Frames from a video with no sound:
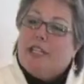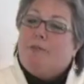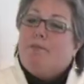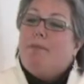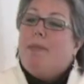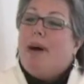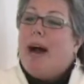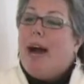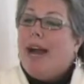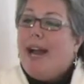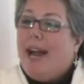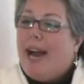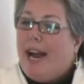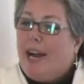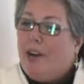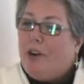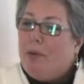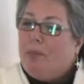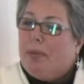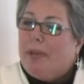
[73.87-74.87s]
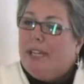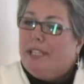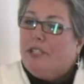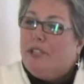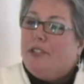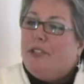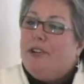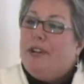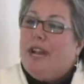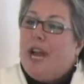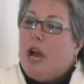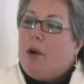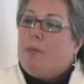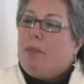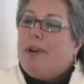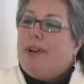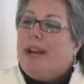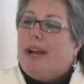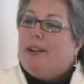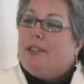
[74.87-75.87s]
It is my honor and pleasure to
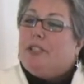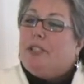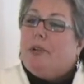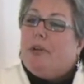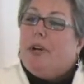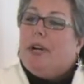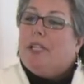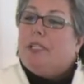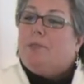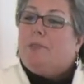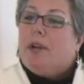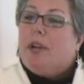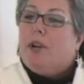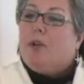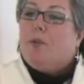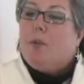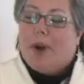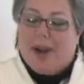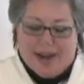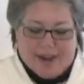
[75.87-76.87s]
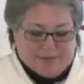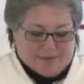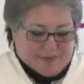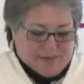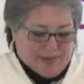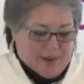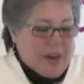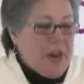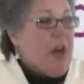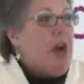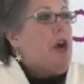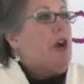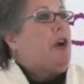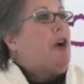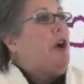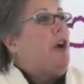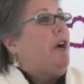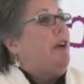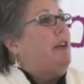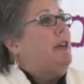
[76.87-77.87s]
now pronounce you husband and wife.
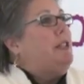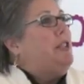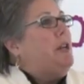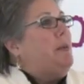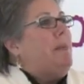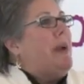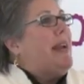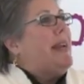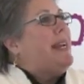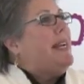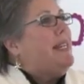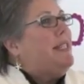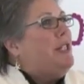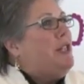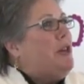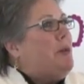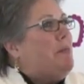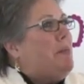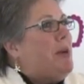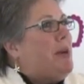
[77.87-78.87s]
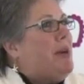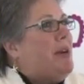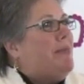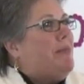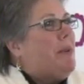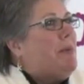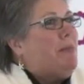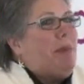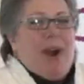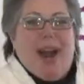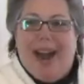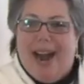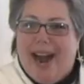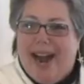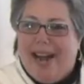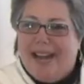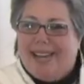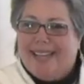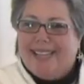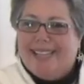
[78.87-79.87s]
Carlos, you may kiss your beautiful
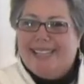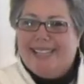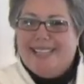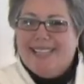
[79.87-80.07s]
bride.